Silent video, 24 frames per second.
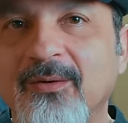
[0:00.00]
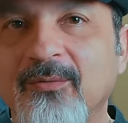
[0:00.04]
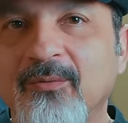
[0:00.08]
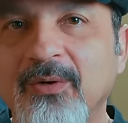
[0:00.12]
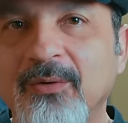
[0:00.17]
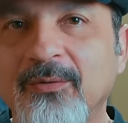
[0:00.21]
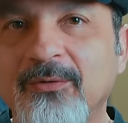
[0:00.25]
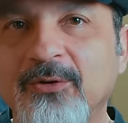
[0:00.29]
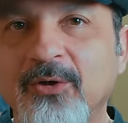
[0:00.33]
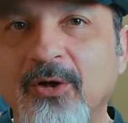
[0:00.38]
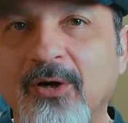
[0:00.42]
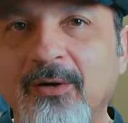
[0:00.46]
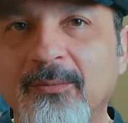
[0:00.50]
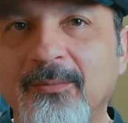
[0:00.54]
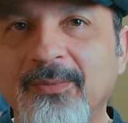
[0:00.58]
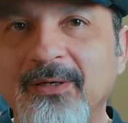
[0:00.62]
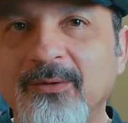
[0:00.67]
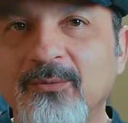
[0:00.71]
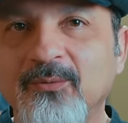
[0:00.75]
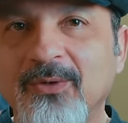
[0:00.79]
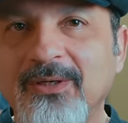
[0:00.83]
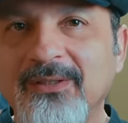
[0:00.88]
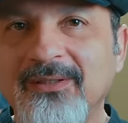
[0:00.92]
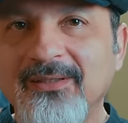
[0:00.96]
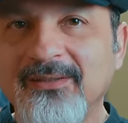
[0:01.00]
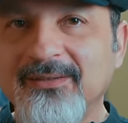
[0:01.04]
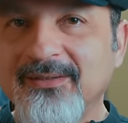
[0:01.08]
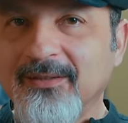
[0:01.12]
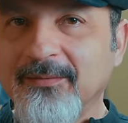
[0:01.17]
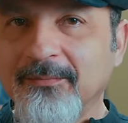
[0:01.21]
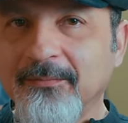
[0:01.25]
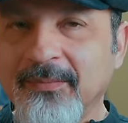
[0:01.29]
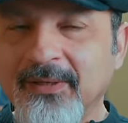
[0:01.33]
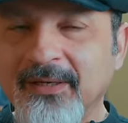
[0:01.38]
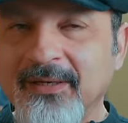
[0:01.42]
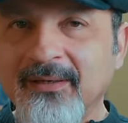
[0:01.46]
We will talk about what does
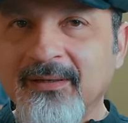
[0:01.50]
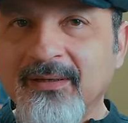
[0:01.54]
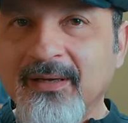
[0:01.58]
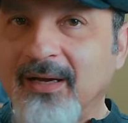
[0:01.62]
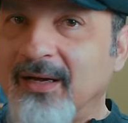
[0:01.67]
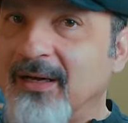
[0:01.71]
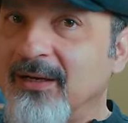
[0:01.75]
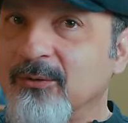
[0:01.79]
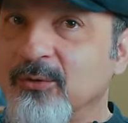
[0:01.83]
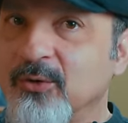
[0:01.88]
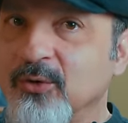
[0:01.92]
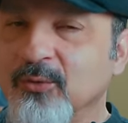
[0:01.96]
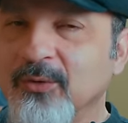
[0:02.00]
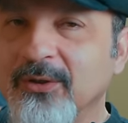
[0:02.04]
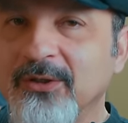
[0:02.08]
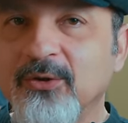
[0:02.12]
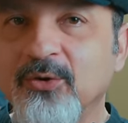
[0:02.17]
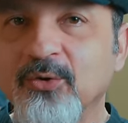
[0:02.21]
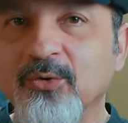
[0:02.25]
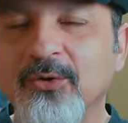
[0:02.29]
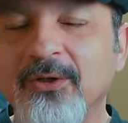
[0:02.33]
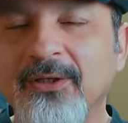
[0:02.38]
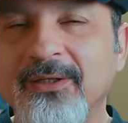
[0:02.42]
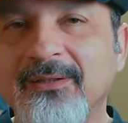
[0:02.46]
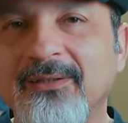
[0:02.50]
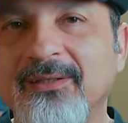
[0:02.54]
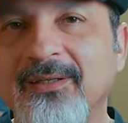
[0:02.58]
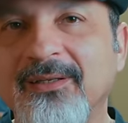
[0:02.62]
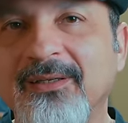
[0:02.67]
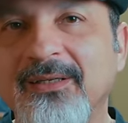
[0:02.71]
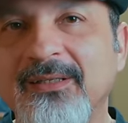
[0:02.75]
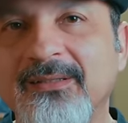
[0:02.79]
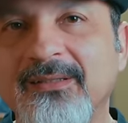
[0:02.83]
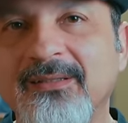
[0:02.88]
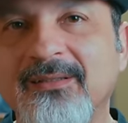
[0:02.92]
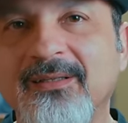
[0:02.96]
it mean, how do we do it,
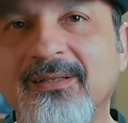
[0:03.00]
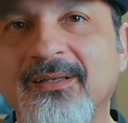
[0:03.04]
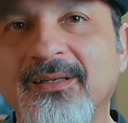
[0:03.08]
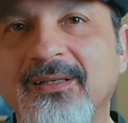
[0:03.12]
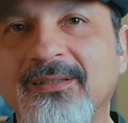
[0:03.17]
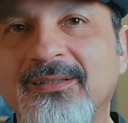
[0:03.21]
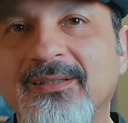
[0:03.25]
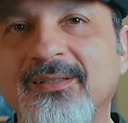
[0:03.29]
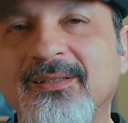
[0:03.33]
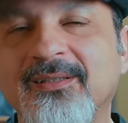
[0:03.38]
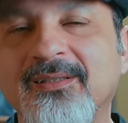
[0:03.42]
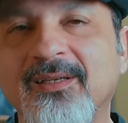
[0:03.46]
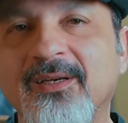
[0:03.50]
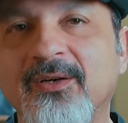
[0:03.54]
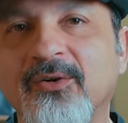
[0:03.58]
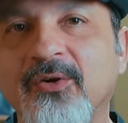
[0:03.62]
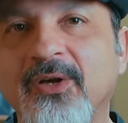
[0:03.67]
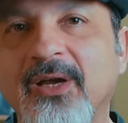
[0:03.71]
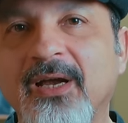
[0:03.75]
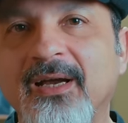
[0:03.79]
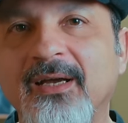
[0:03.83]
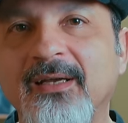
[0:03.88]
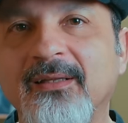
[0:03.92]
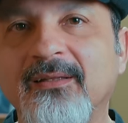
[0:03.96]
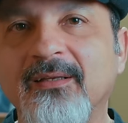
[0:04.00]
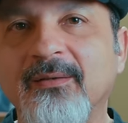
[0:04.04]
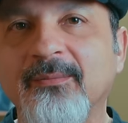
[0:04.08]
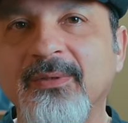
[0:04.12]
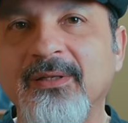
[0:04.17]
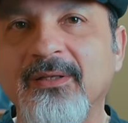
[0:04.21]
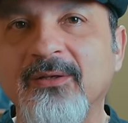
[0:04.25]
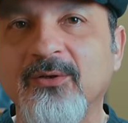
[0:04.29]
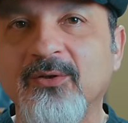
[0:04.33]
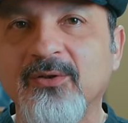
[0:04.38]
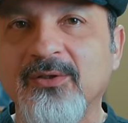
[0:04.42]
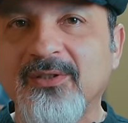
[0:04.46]
and is it a necessary item
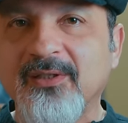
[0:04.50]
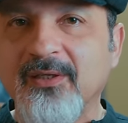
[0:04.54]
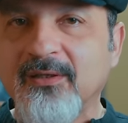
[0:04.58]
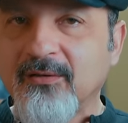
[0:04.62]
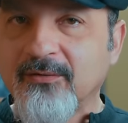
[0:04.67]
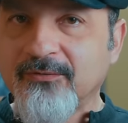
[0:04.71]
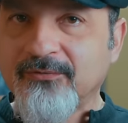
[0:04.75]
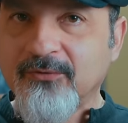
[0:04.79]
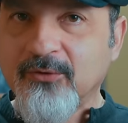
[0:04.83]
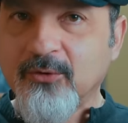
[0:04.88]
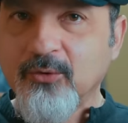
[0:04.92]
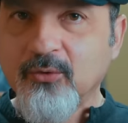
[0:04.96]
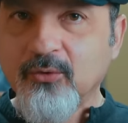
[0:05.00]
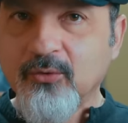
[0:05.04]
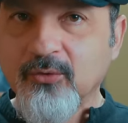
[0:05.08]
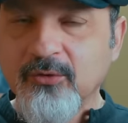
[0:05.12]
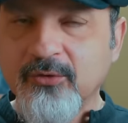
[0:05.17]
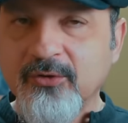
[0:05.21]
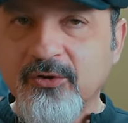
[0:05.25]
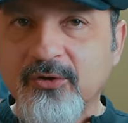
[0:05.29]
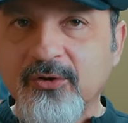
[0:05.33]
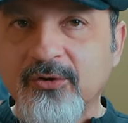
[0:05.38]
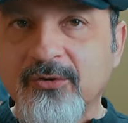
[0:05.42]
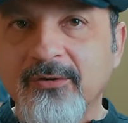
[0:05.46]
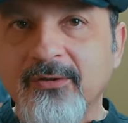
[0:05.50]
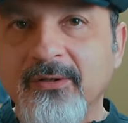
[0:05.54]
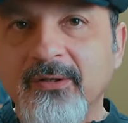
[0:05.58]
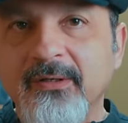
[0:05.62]
in your set of tools.